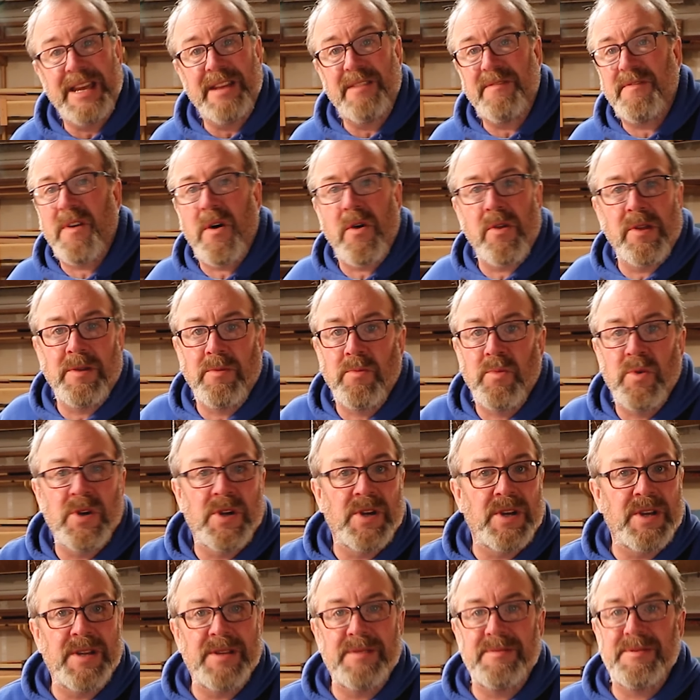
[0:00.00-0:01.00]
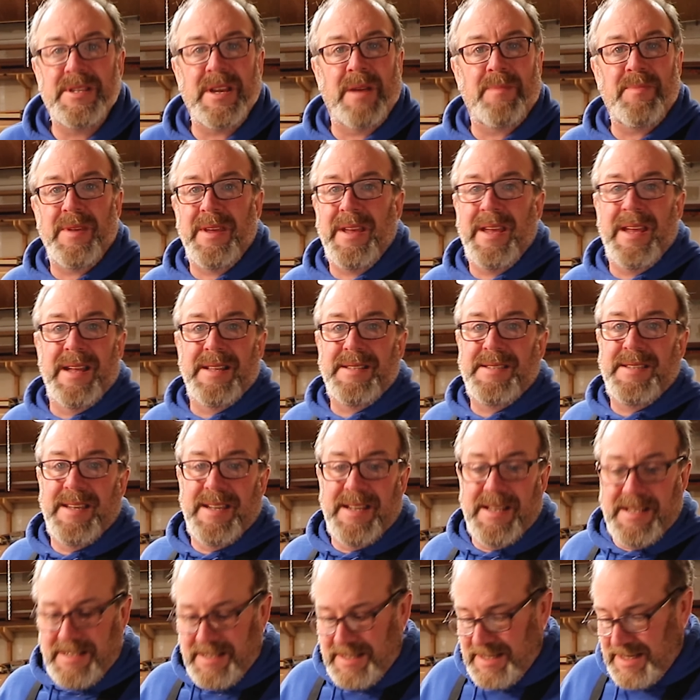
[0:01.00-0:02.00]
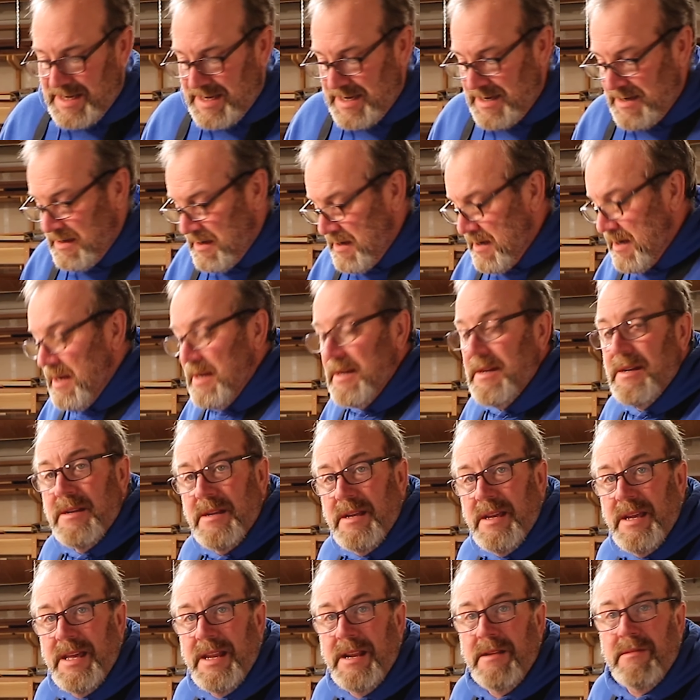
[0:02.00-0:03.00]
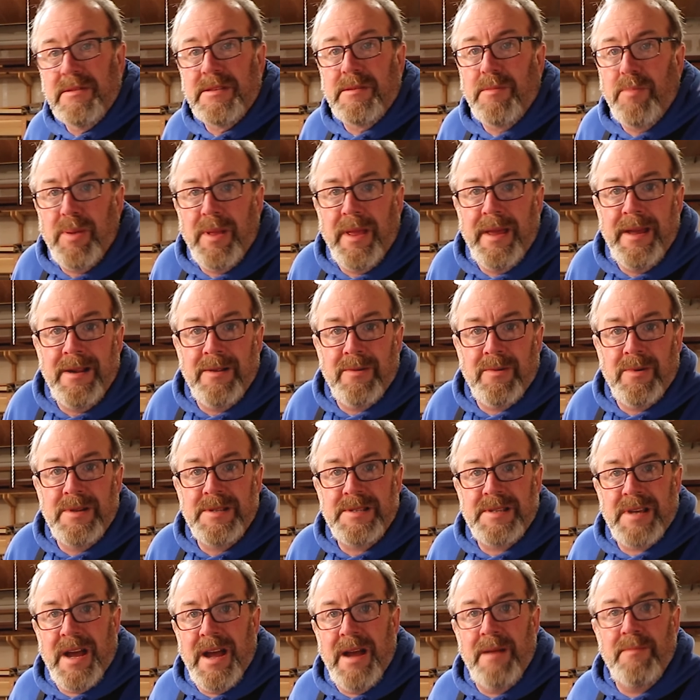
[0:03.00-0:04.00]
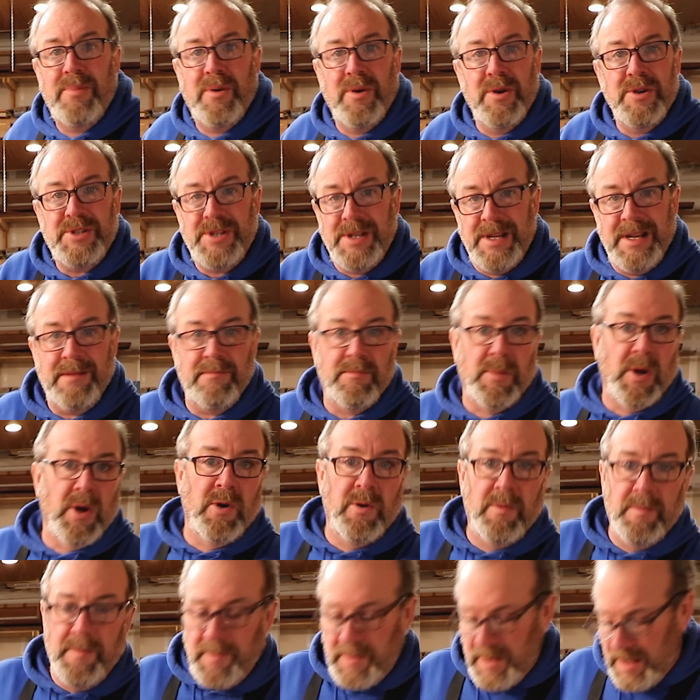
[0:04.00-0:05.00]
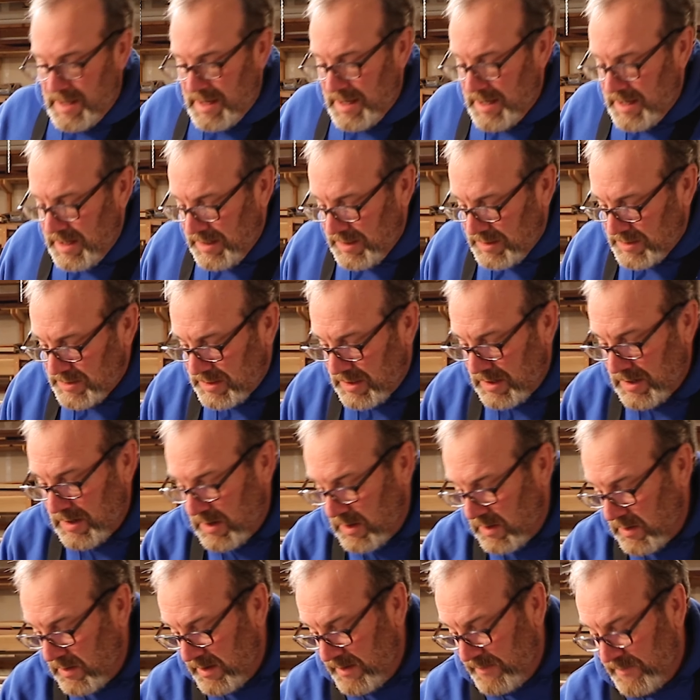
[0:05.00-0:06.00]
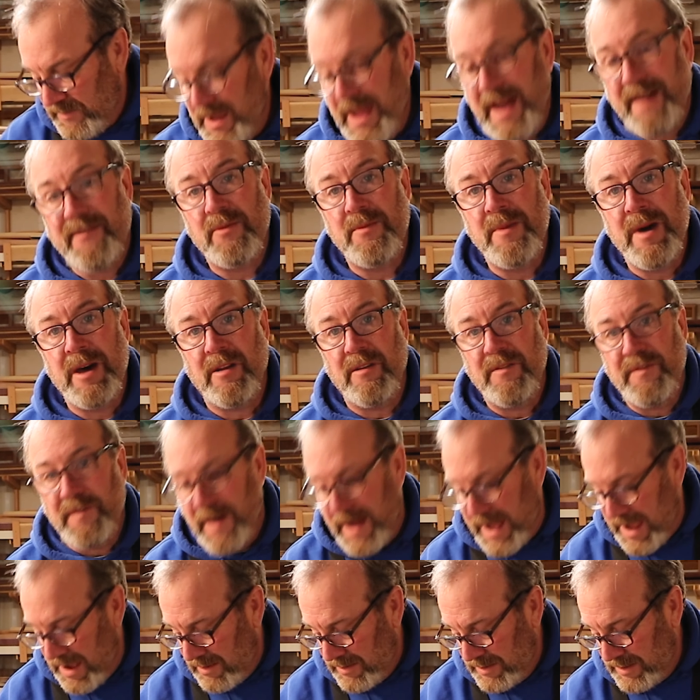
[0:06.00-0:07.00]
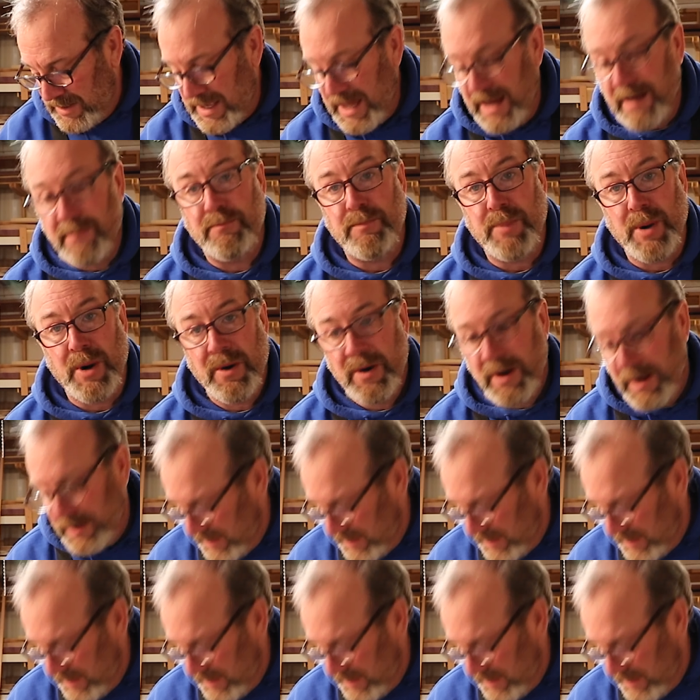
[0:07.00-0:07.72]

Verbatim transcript: hit falling wood, something hits it, uh, hit it with the planer one time, pushing it, boom. So if you have a metal file and you got a burr